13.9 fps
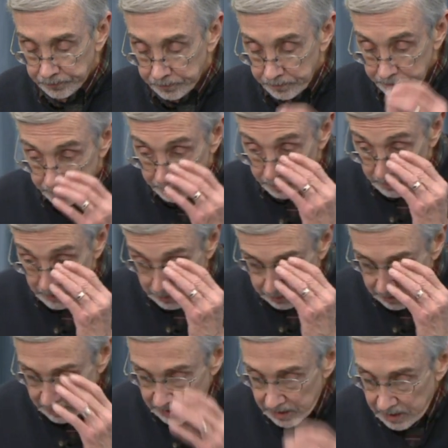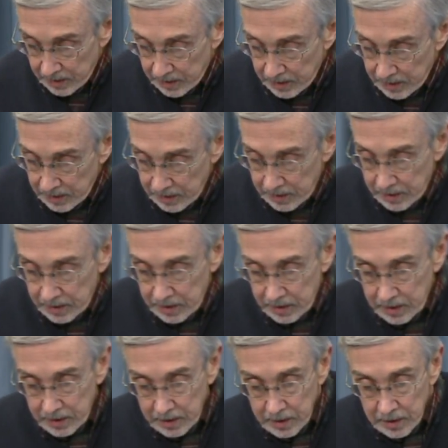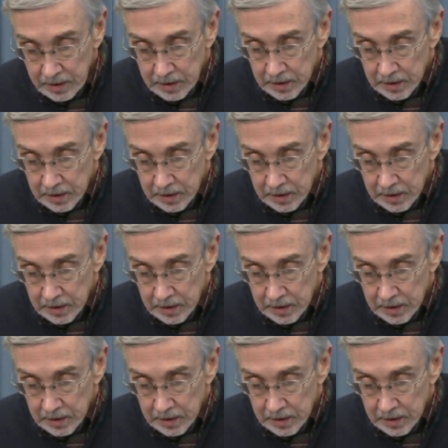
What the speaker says: [no speech]